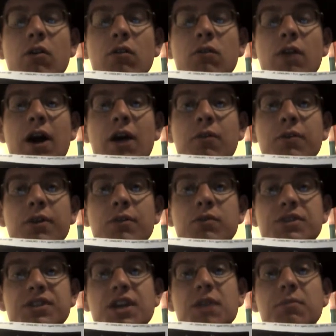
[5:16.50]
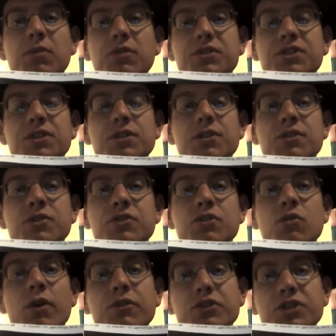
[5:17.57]
Rowley was able to do,
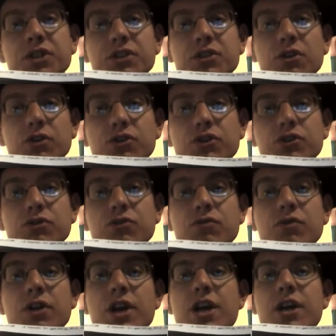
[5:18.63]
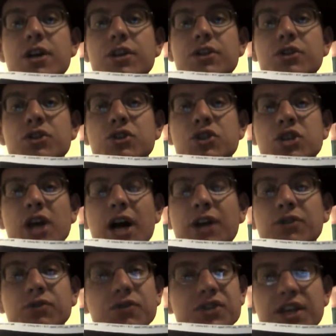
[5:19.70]
where she took two
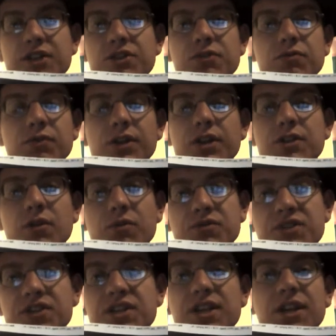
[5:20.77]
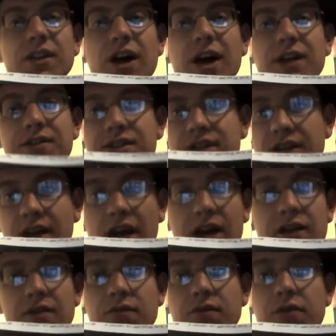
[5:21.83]
genres that you really don't see a lot and
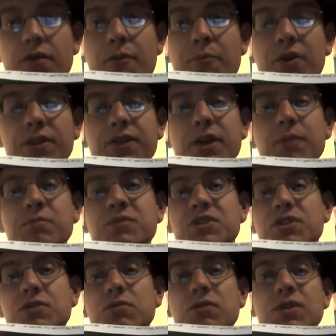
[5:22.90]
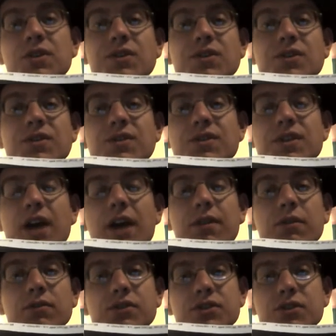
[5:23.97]
kind of uh, put them
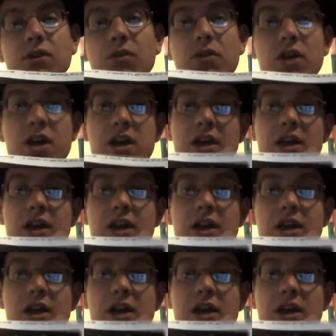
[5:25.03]
together. So